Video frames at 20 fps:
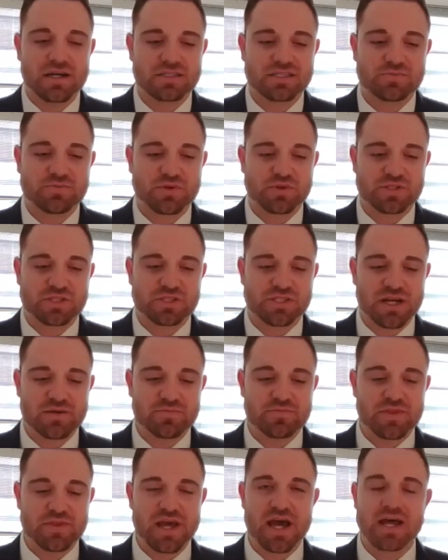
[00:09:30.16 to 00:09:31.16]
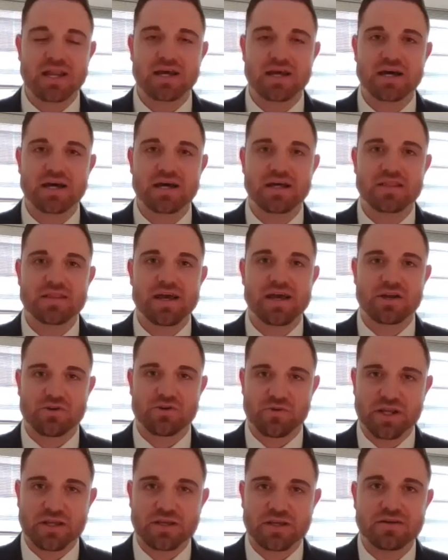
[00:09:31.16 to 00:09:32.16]
spruce up that
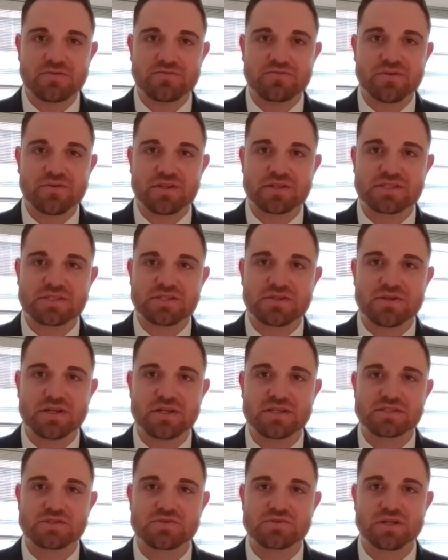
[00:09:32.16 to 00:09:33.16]
curriculum for the students,